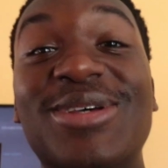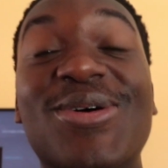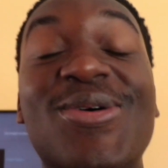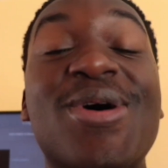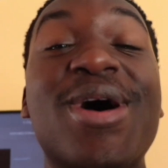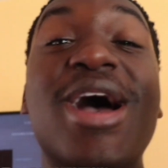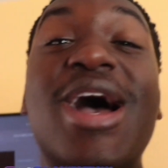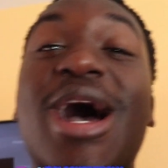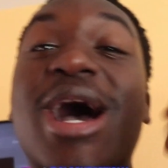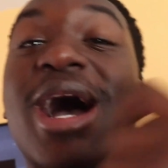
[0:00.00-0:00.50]

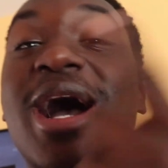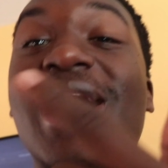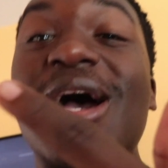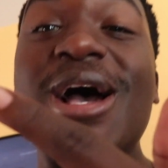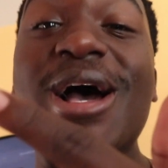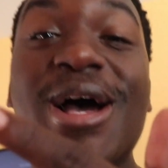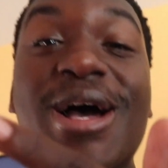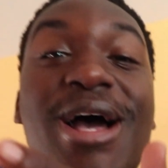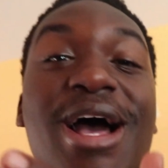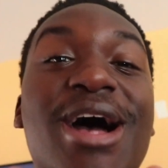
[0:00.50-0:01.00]
So
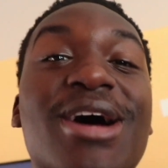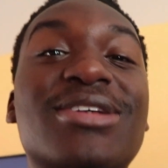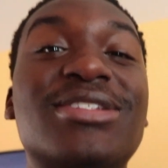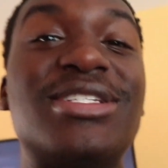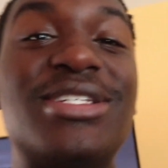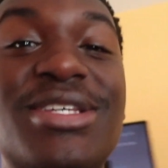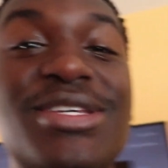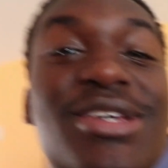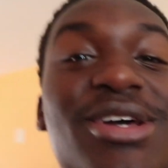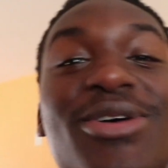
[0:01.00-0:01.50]
uh, I'll
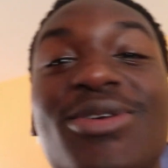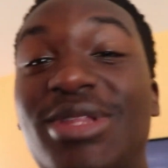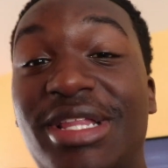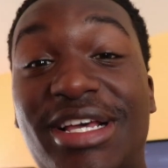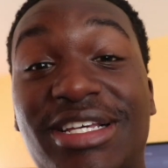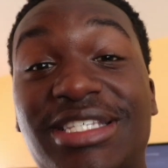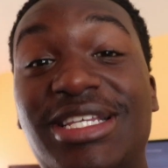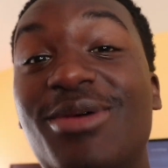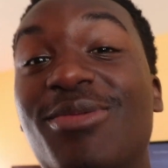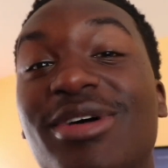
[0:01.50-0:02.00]
see y'all
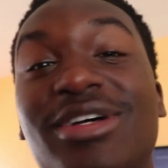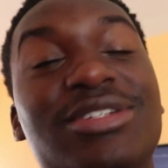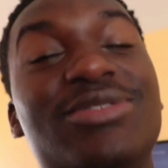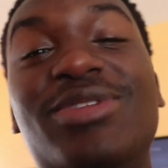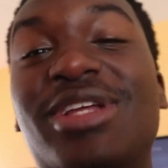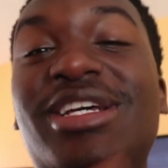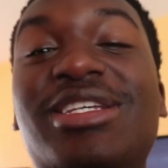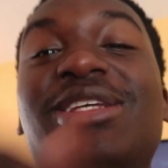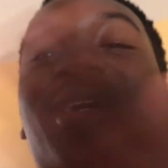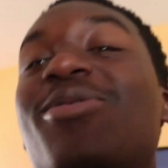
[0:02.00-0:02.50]
next time. I
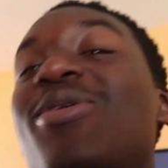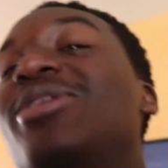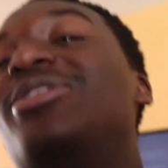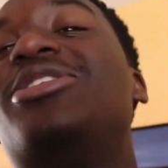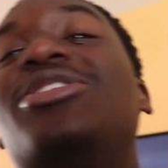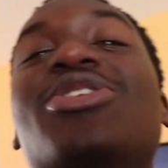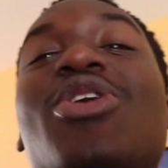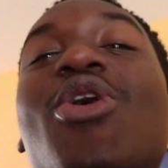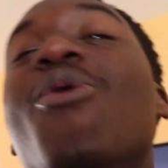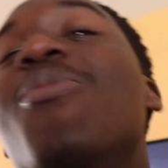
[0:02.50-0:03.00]
next time I
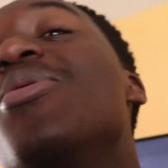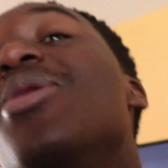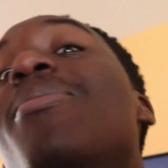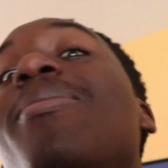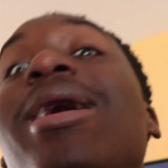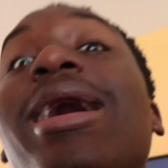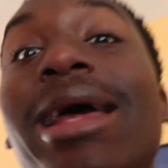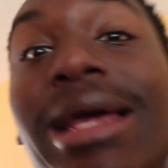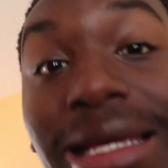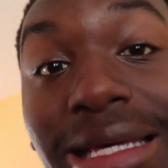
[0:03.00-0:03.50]
just open
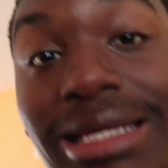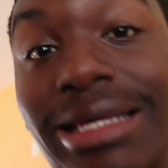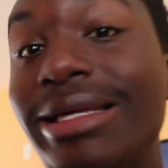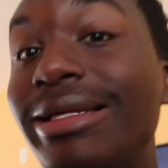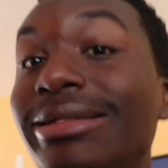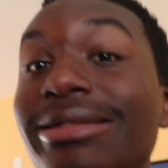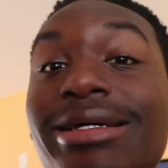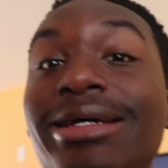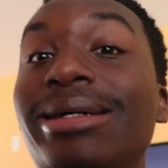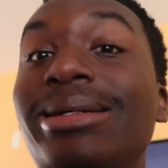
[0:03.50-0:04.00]
up my
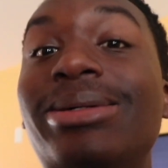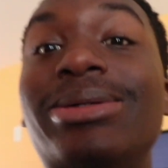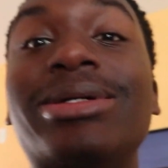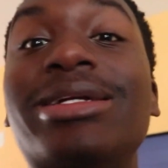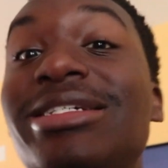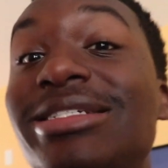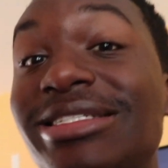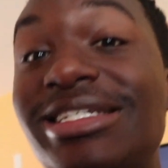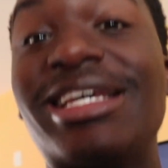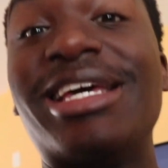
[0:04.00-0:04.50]
hand on
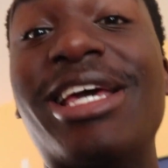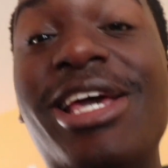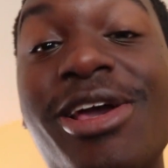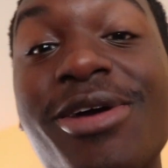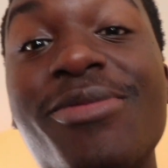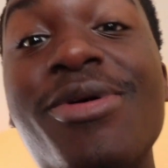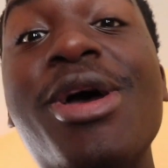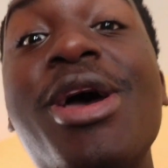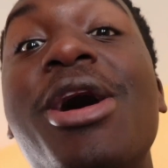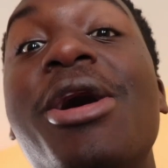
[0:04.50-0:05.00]
this
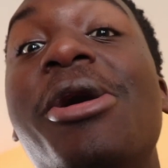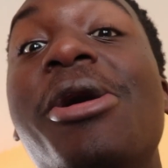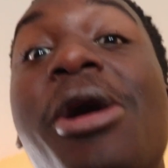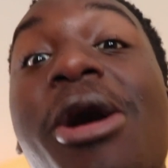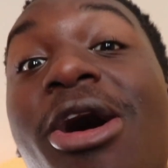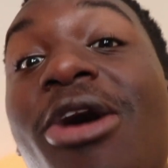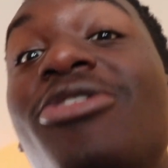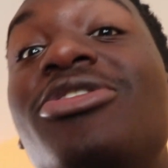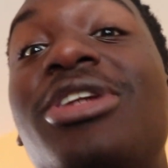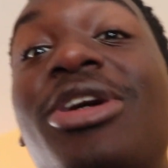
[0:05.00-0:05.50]
cam. Uh,
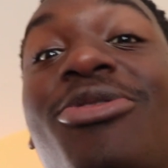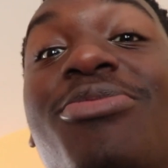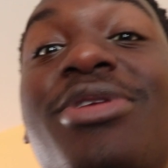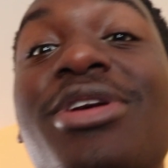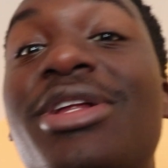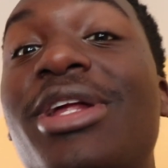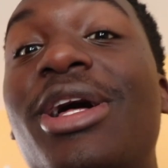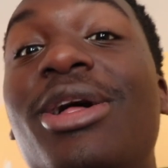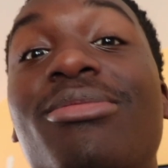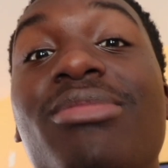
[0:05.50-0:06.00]
I'll, I'll
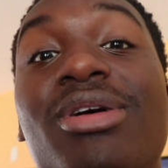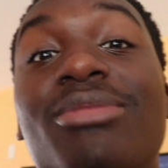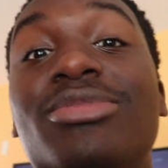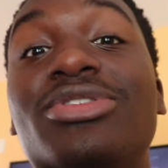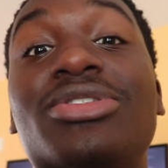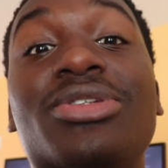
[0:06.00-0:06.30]
be in Alabama.